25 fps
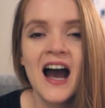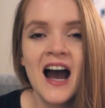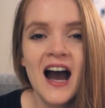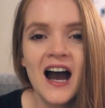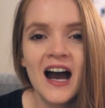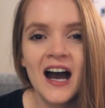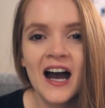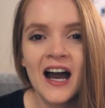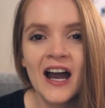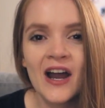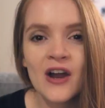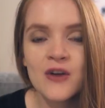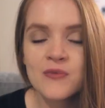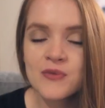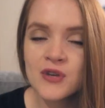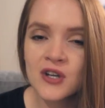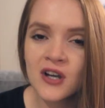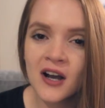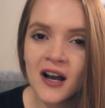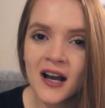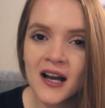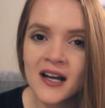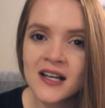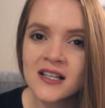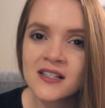uh, I hope you
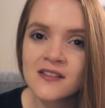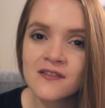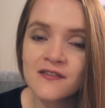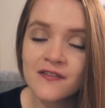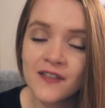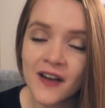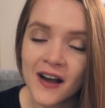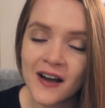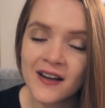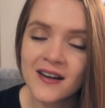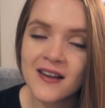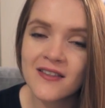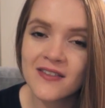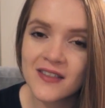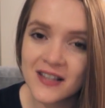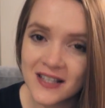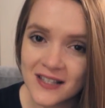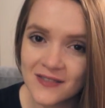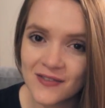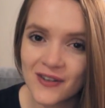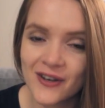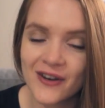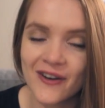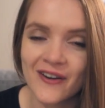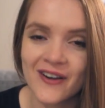guys found
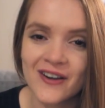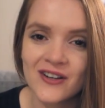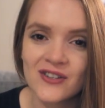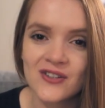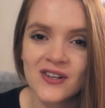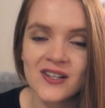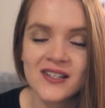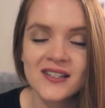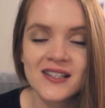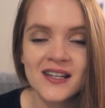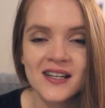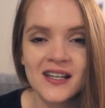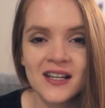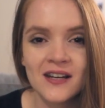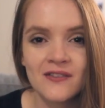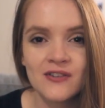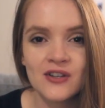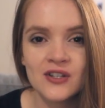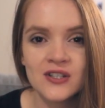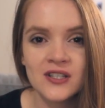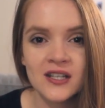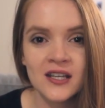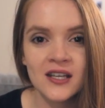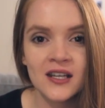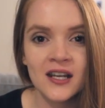this video interesting and if
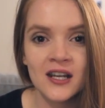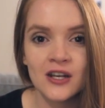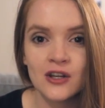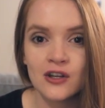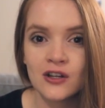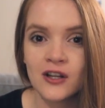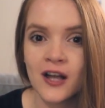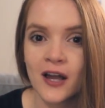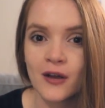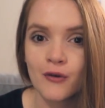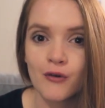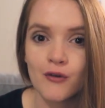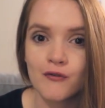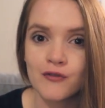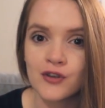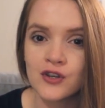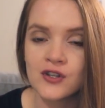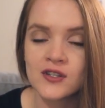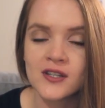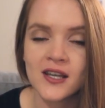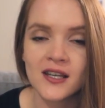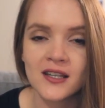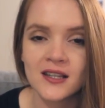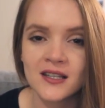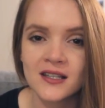you did and you like
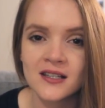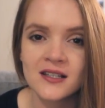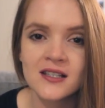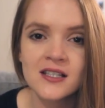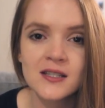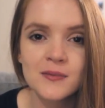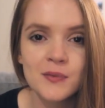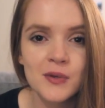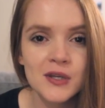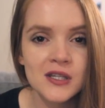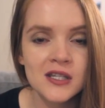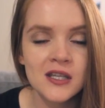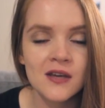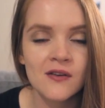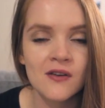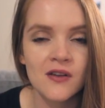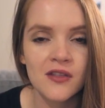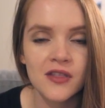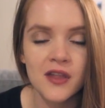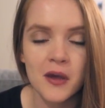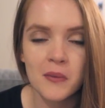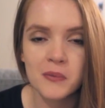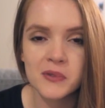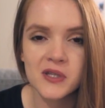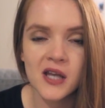reviews like this, please give it
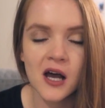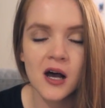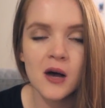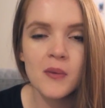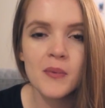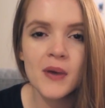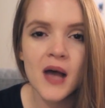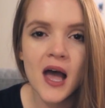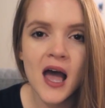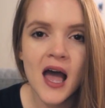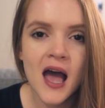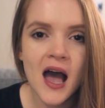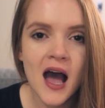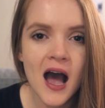a thumbs up